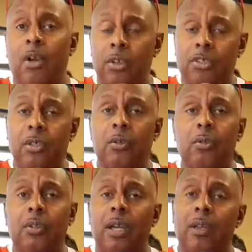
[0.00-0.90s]

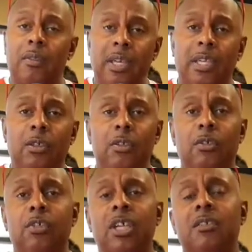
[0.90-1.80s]
also thank you
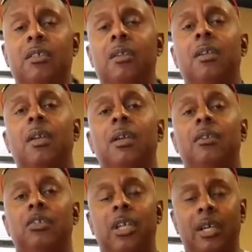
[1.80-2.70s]
to Jason
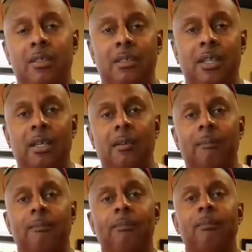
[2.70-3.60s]
Jansky
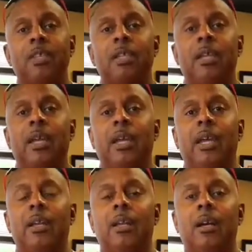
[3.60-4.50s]

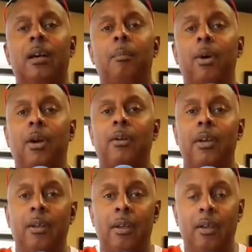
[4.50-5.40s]
and
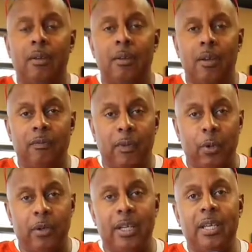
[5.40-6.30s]
Margaret
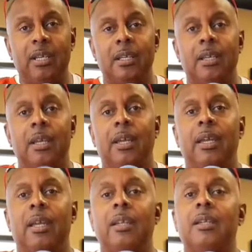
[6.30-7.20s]
Fogarty
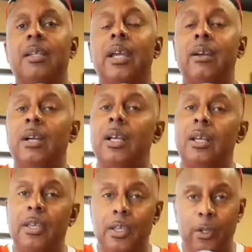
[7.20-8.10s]
and
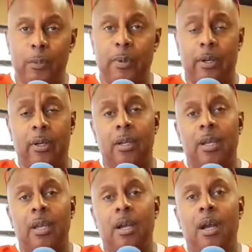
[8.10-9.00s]
Tara Hubner,
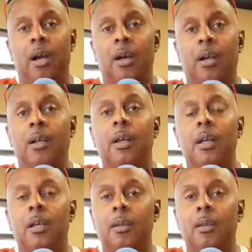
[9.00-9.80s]
our